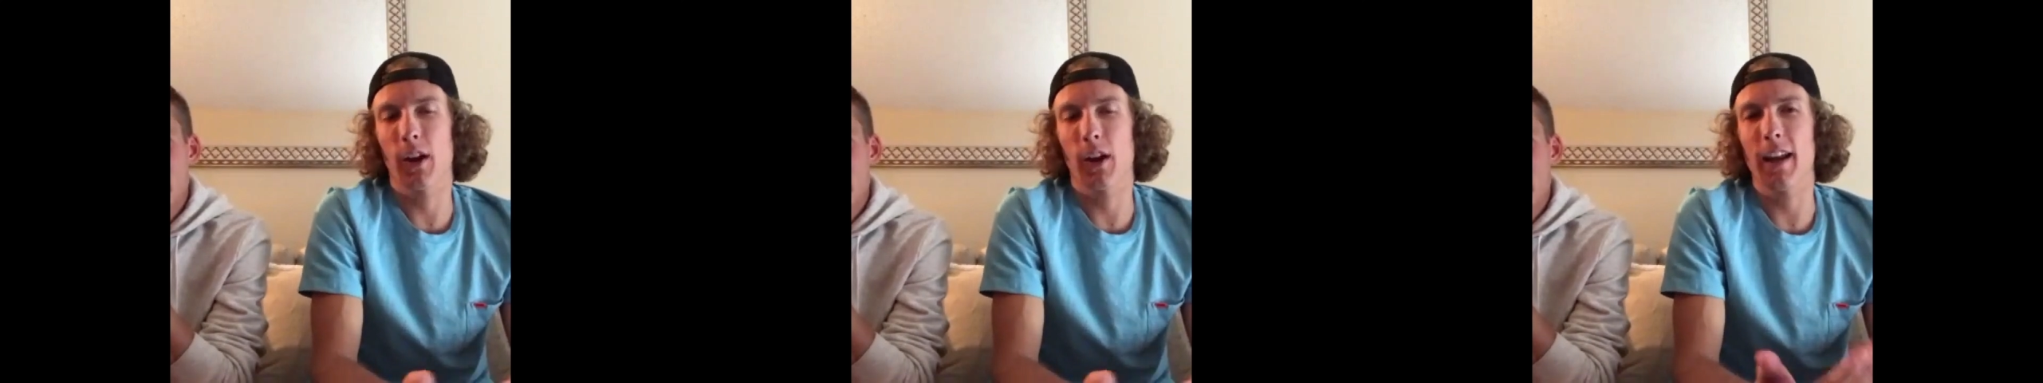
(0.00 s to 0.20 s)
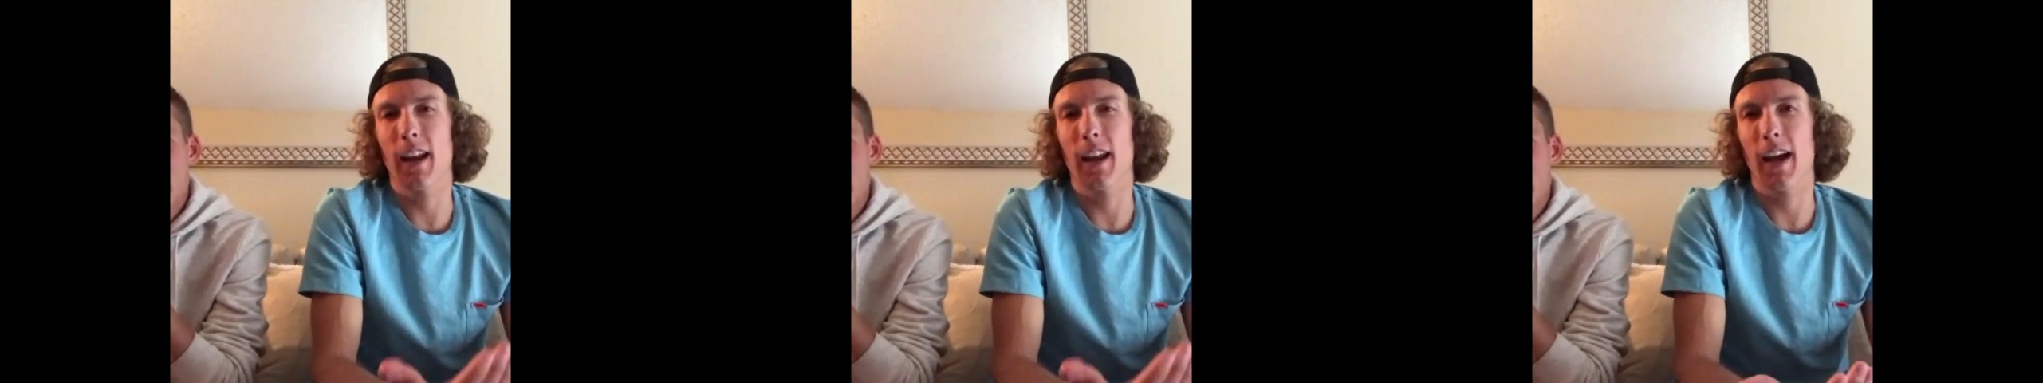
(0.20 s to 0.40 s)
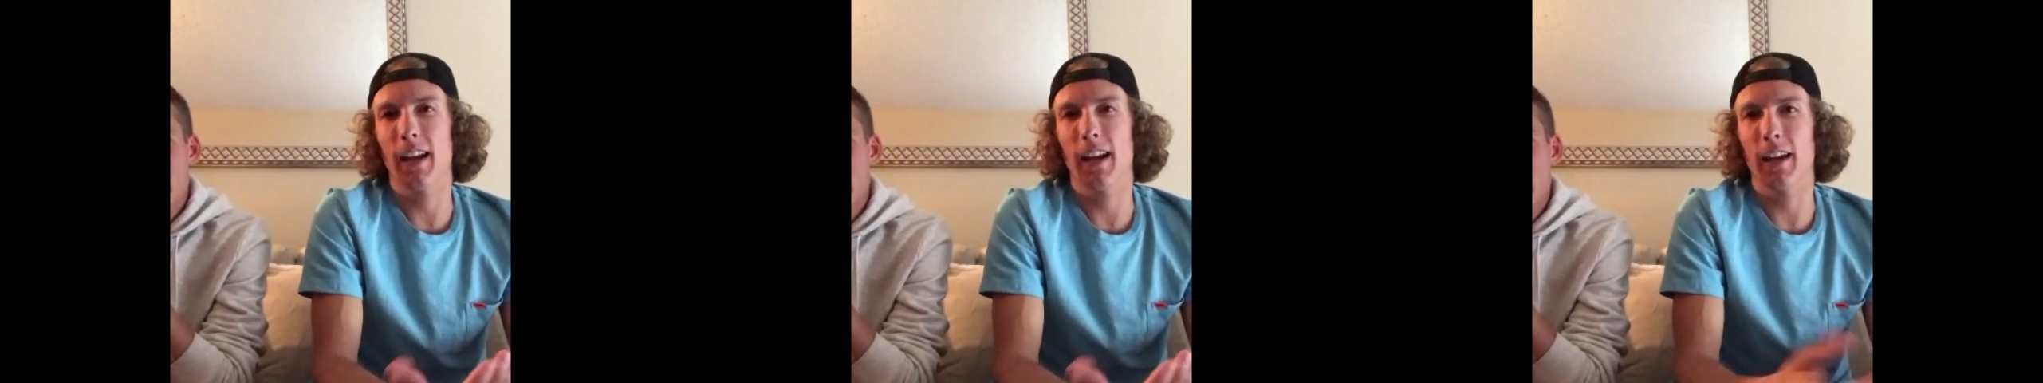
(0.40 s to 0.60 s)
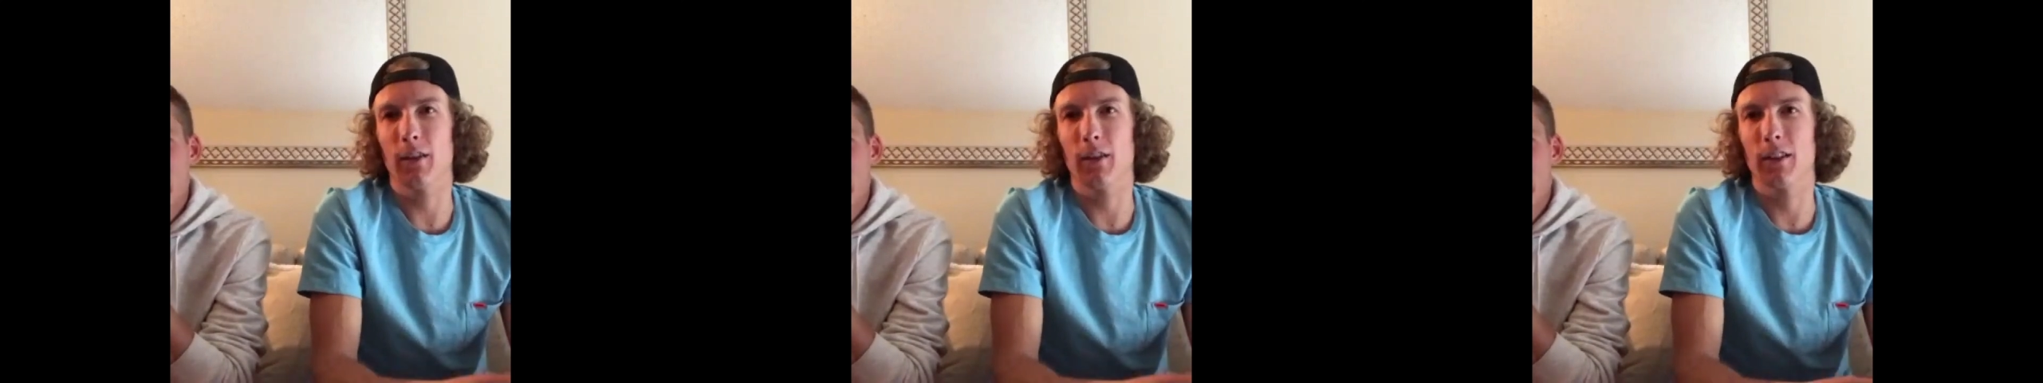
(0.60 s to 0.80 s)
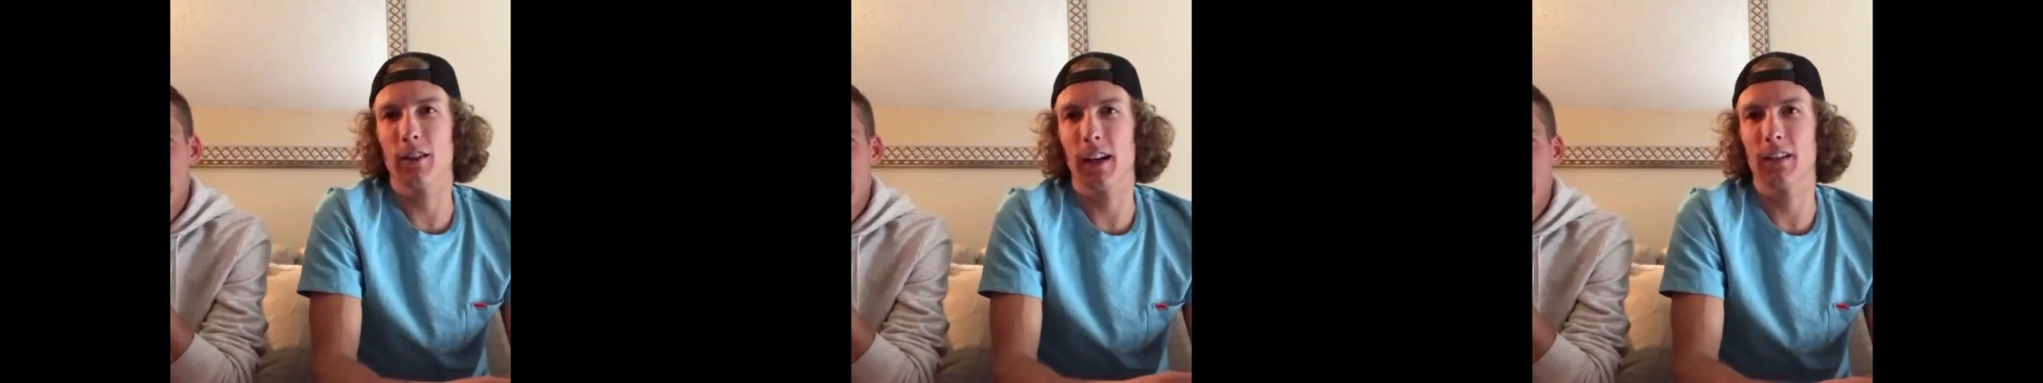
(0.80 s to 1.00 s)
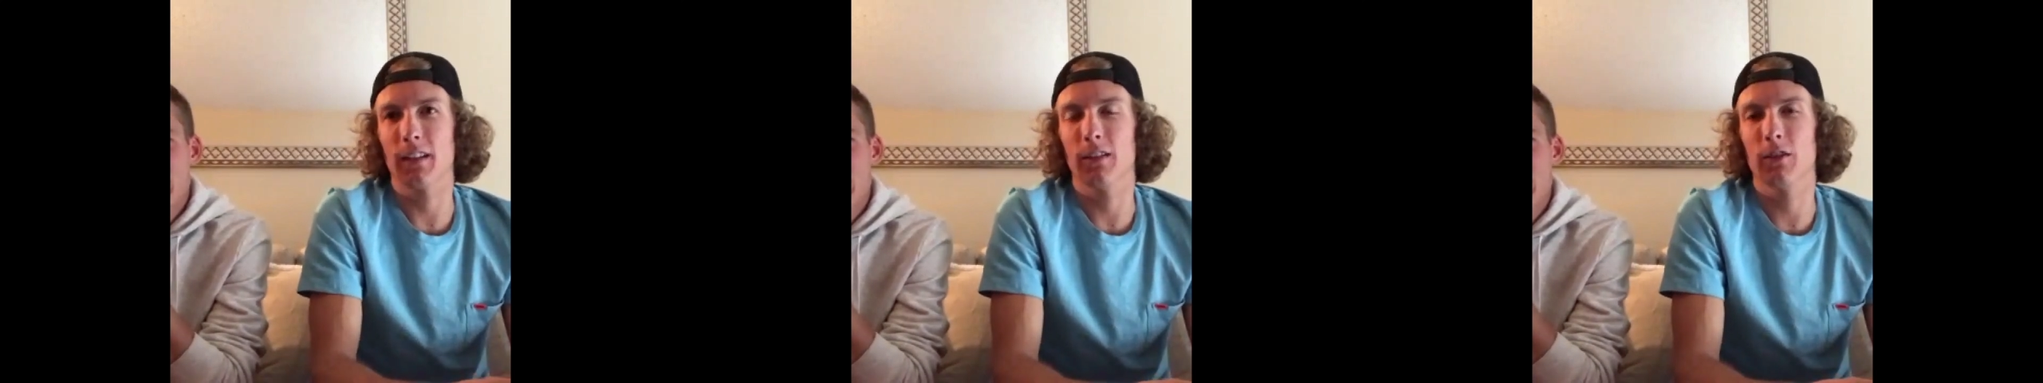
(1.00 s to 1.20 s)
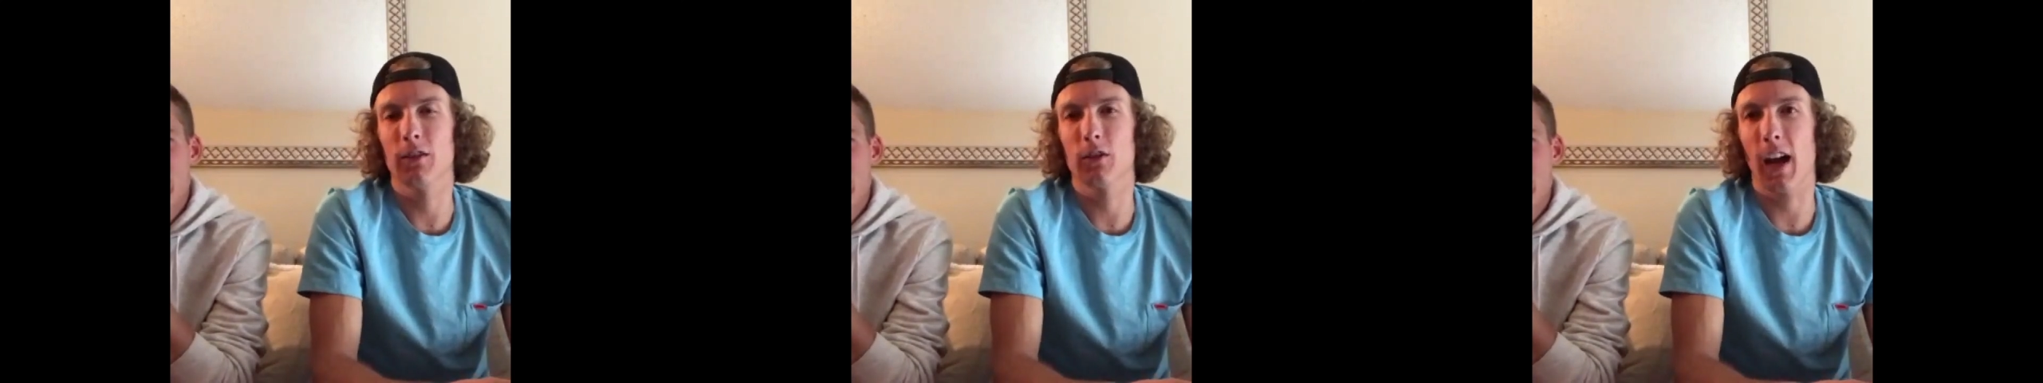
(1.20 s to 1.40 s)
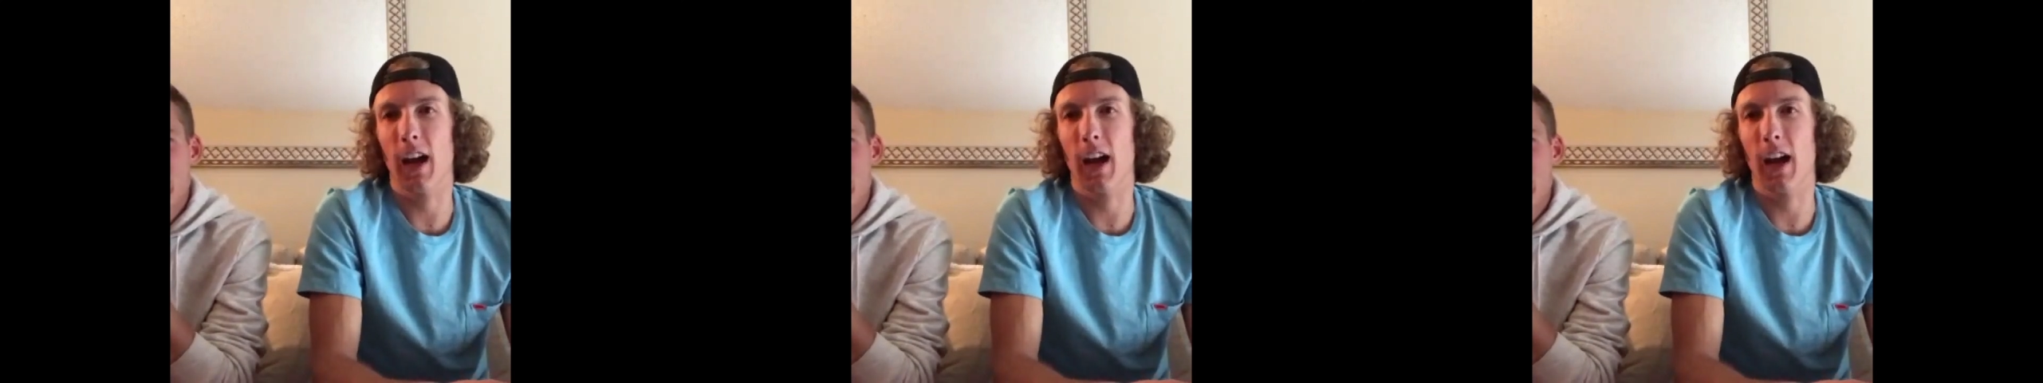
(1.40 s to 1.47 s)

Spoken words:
you're at night at your Texas